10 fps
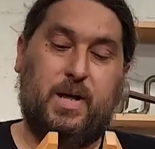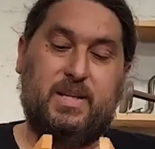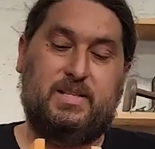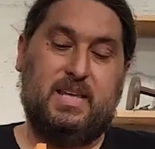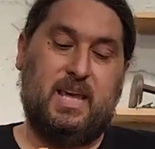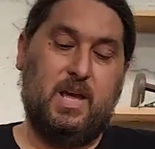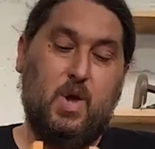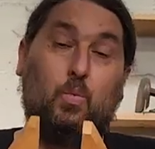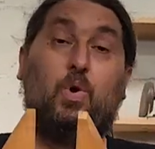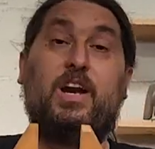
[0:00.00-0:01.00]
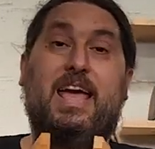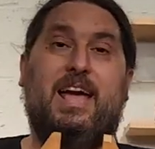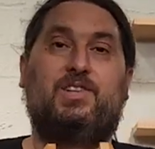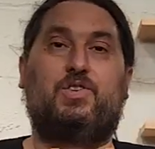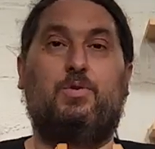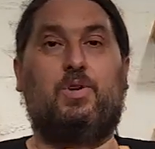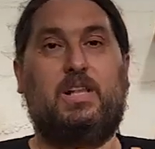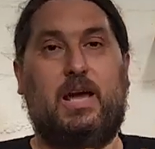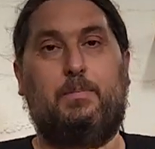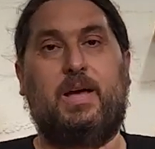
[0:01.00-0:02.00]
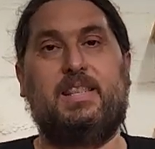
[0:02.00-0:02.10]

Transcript: but it's the wooden handscrew clamp.